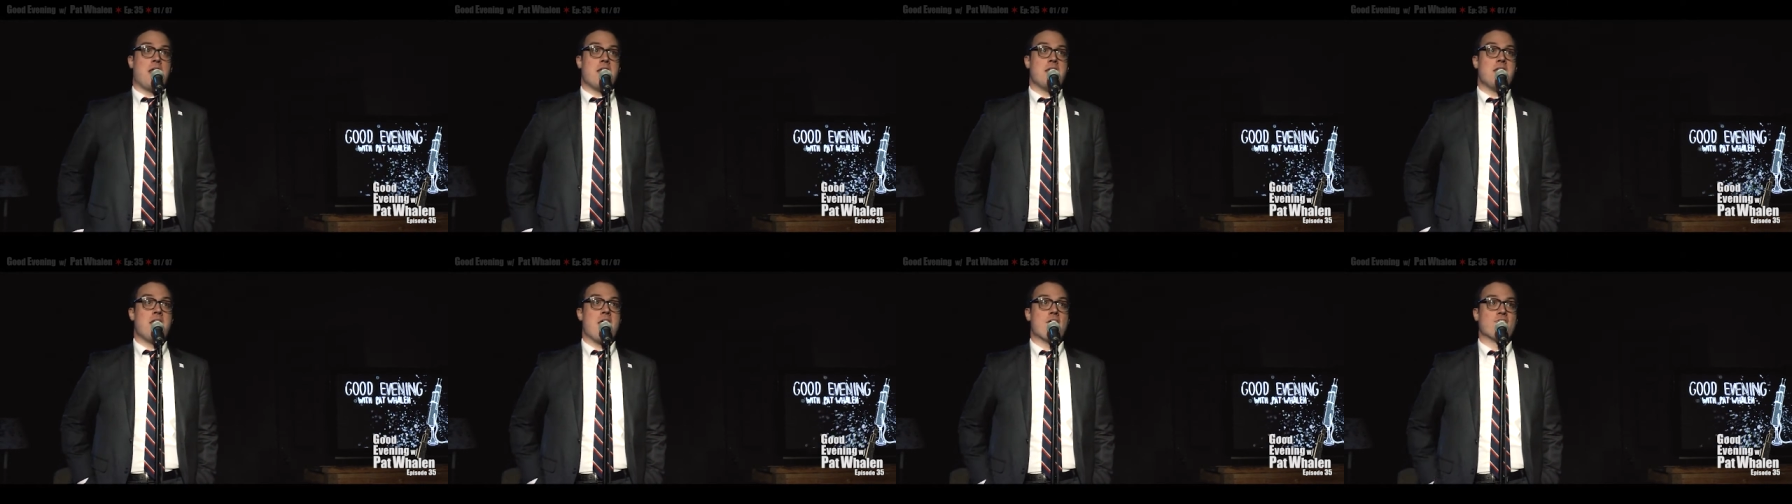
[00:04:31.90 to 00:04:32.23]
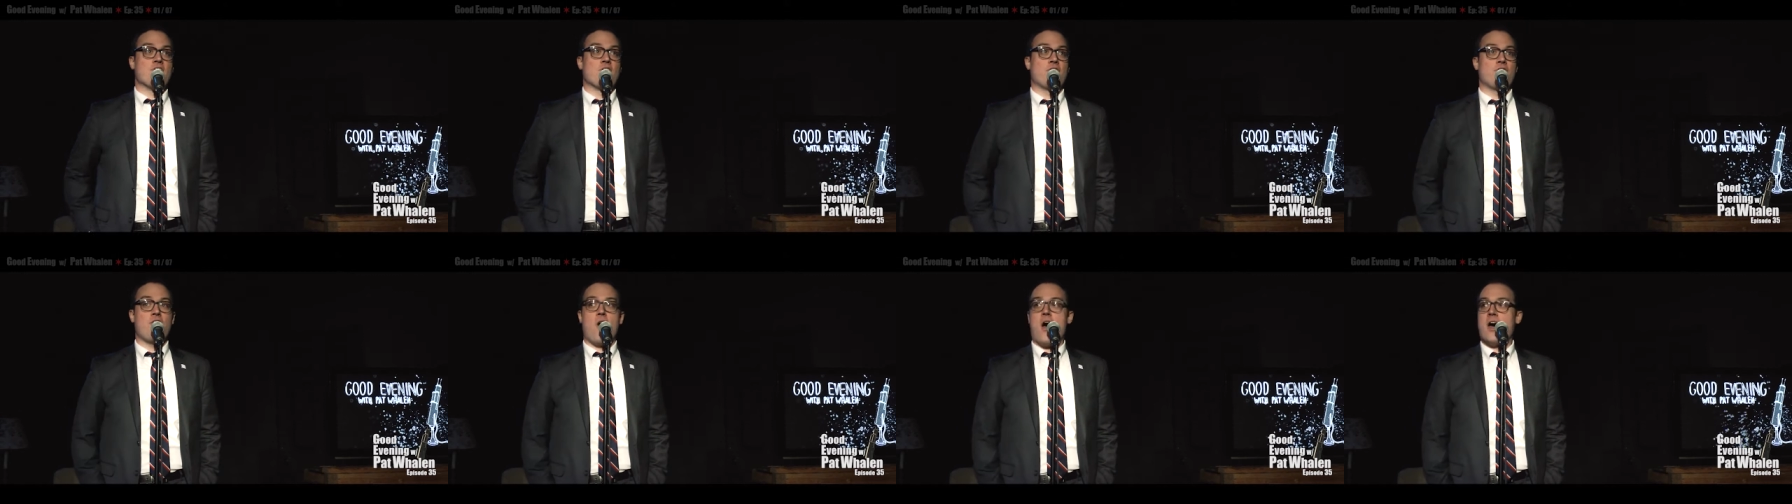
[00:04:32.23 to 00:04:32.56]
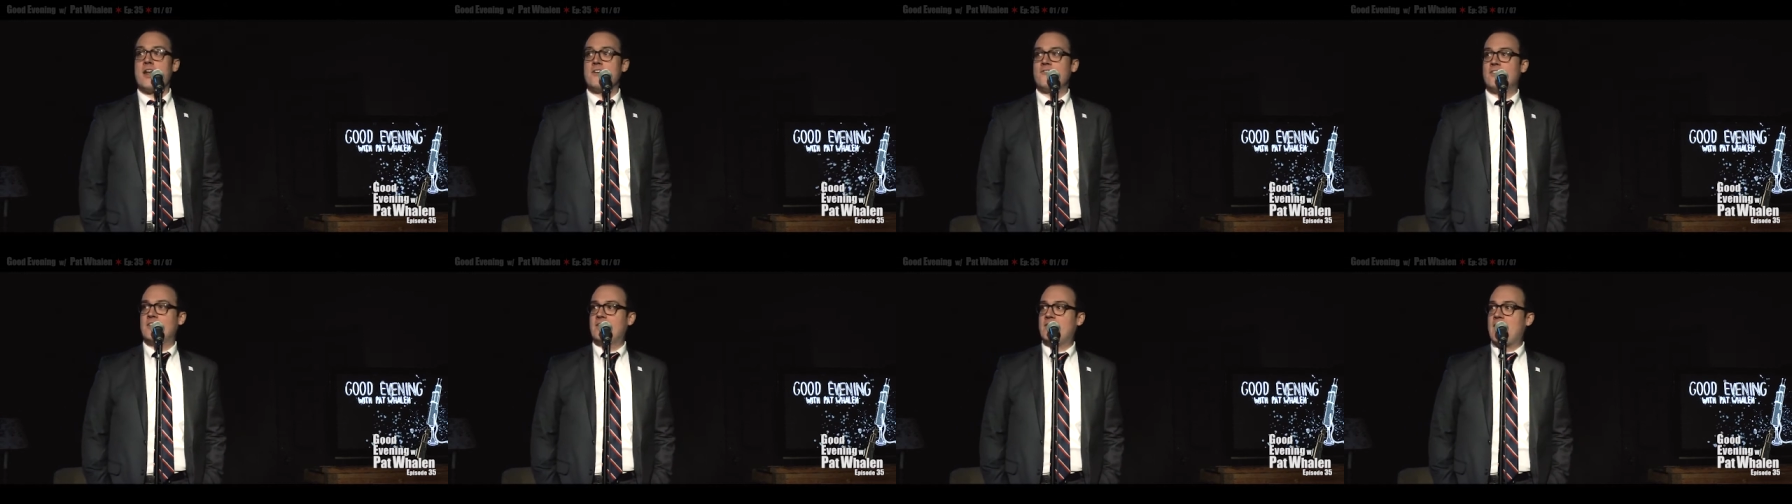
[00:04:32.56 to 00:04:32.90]
Never thought
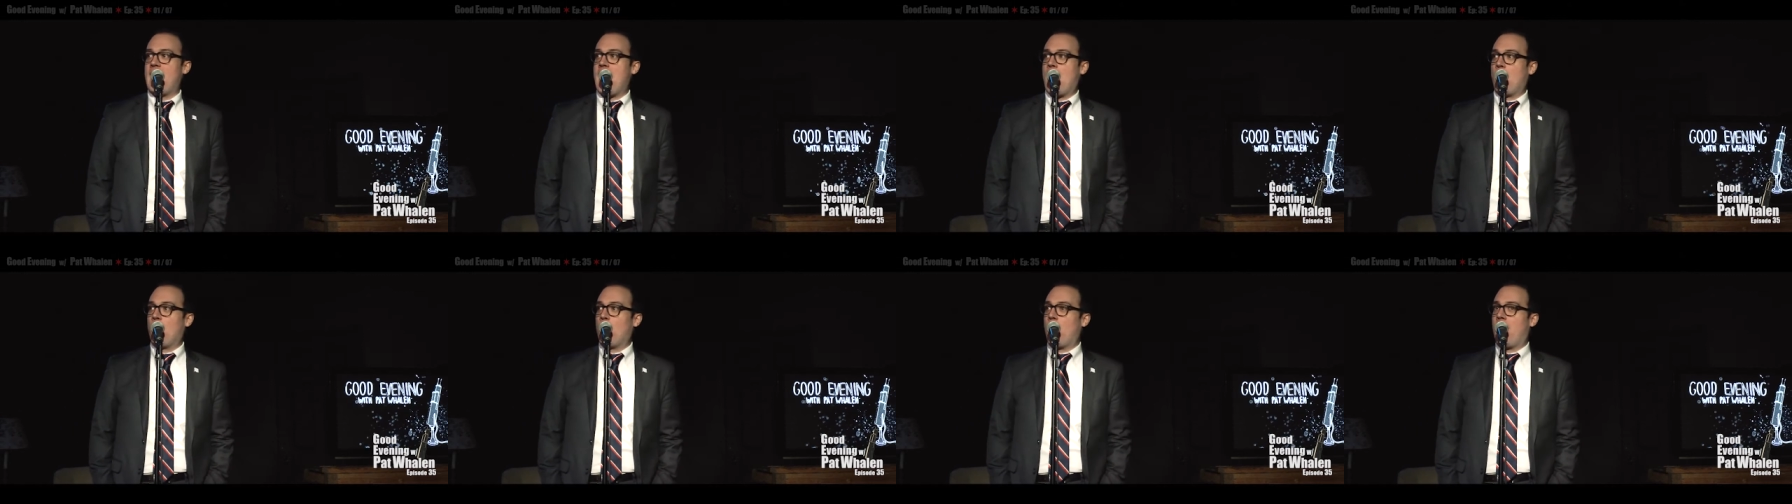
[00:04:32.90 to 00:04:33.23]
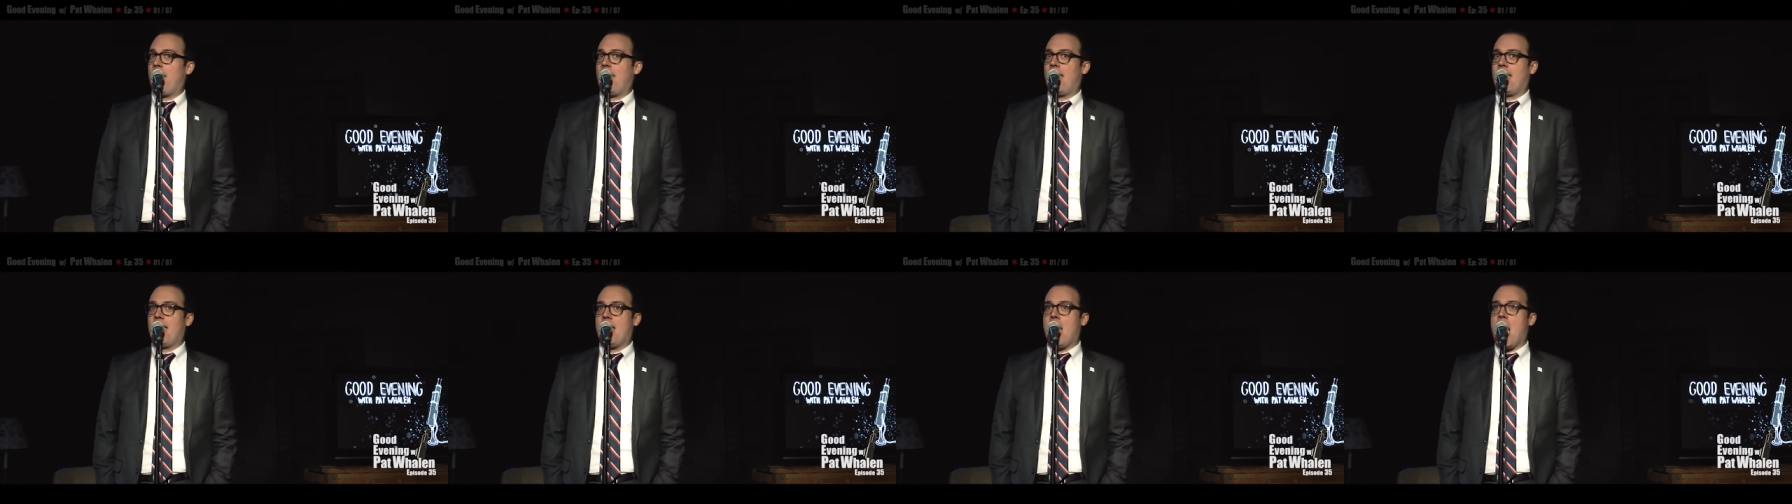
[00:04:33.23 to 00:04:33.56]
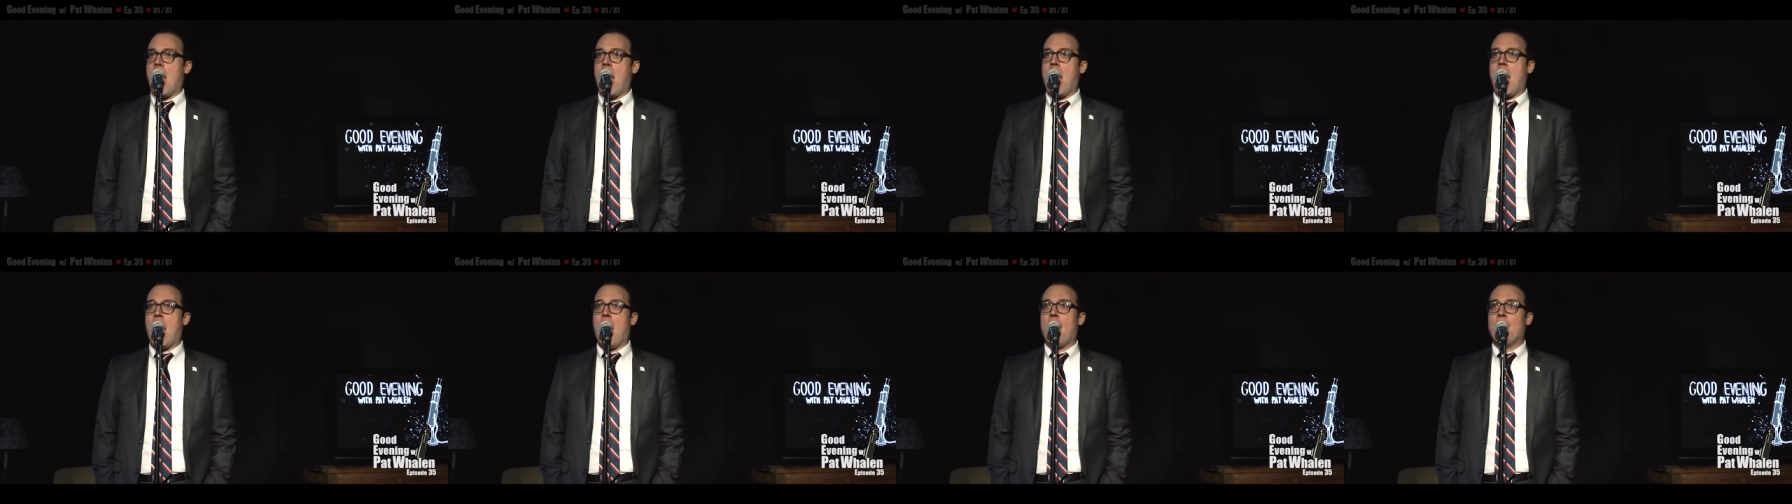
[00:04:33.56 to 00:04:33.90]
of it that way.
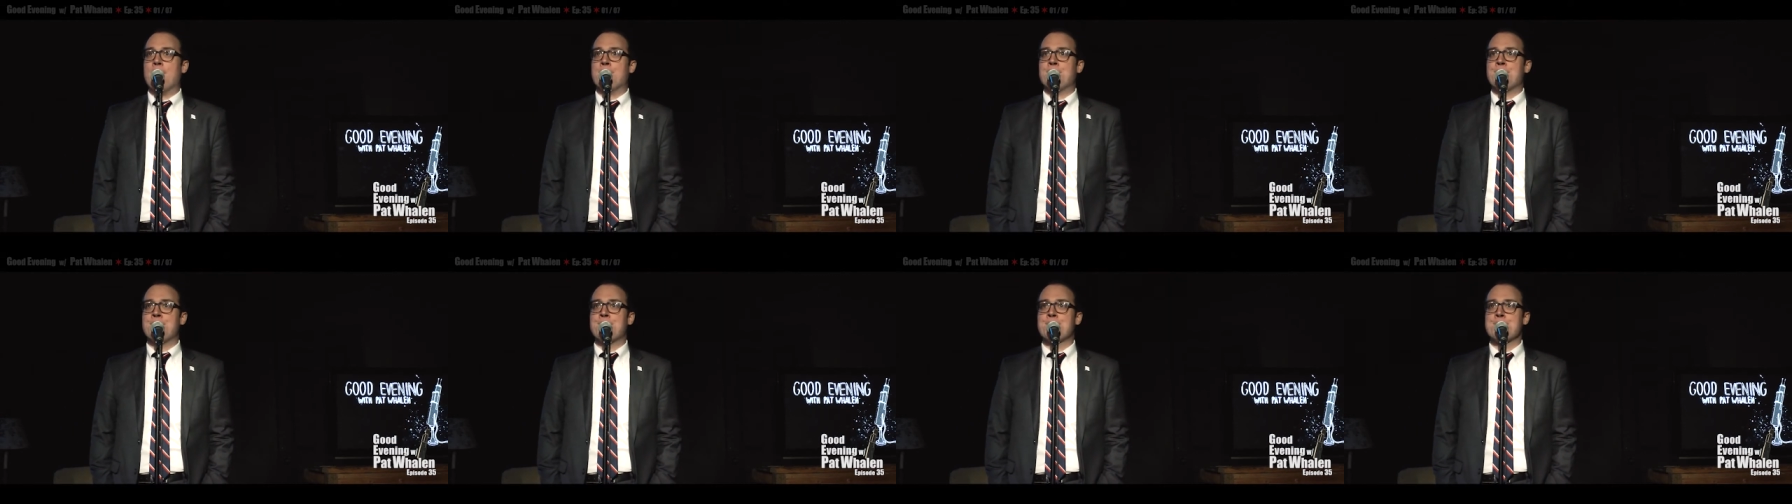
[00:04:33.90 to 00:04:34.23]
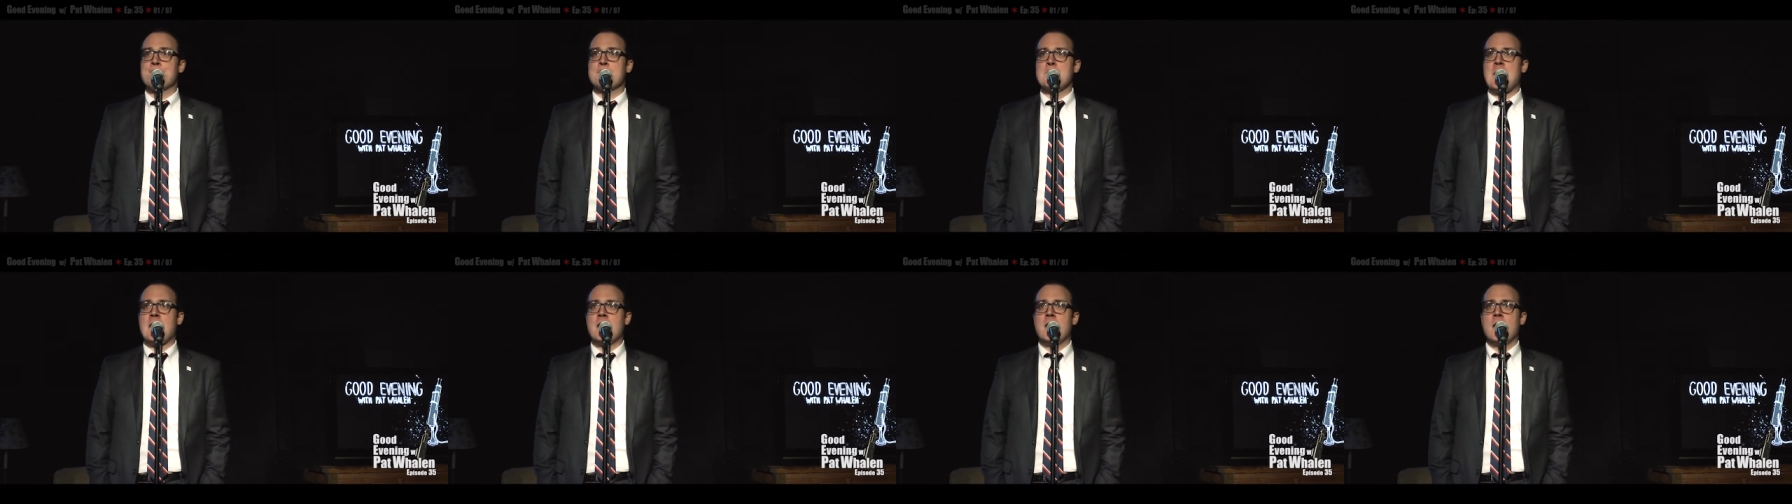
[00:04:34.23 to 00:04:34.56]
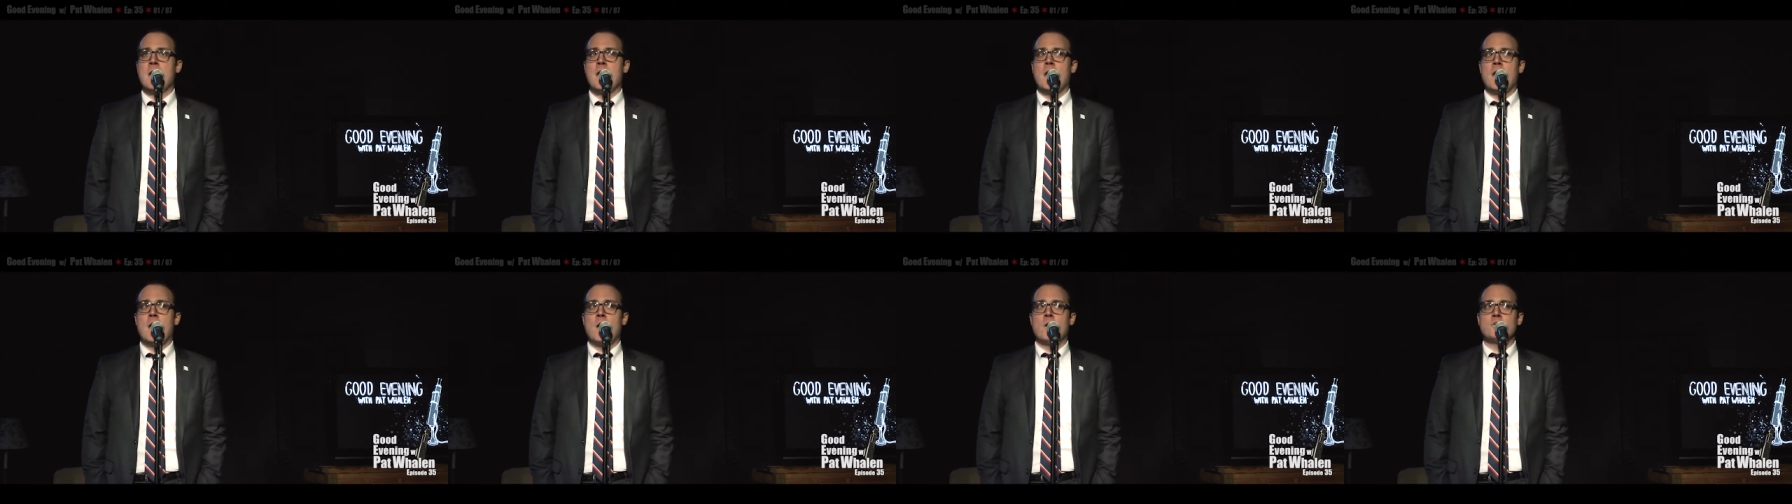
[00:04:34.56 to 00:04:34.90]

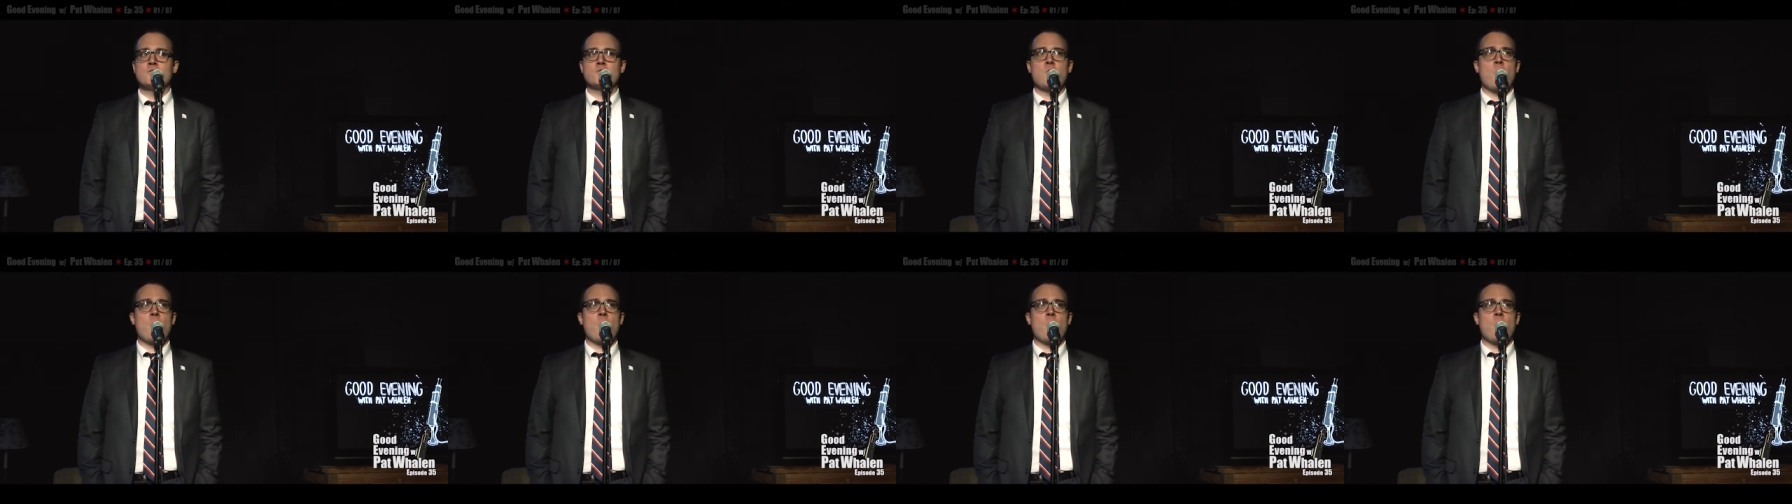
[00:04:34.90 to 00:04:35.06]
What's